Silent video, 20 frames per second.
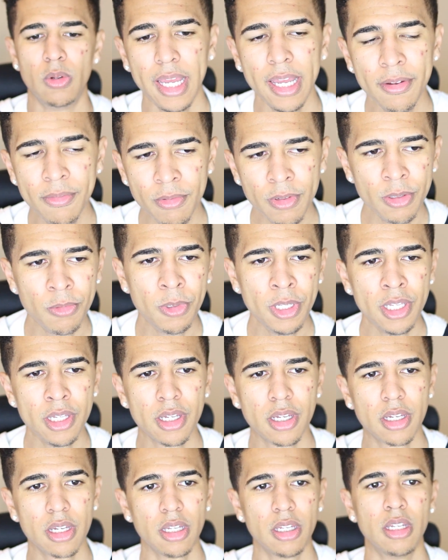Every
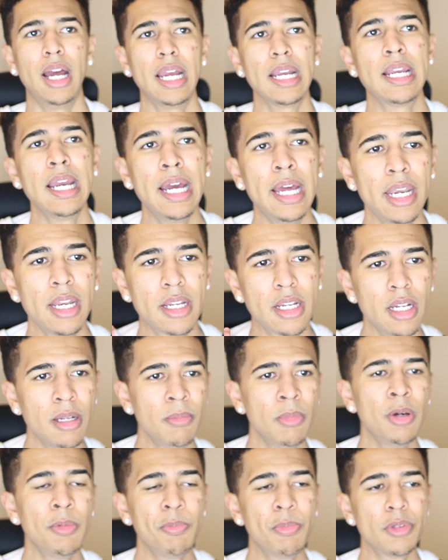week, I gotta
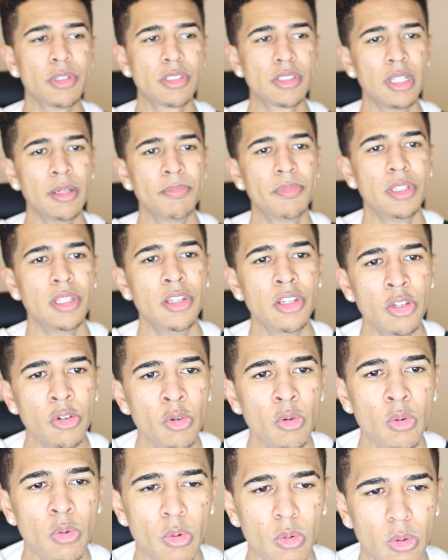come up with something
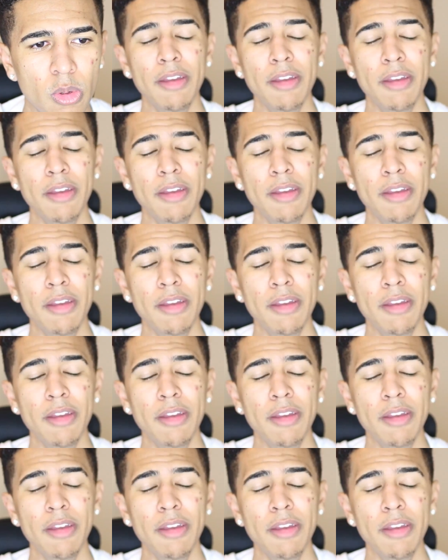new.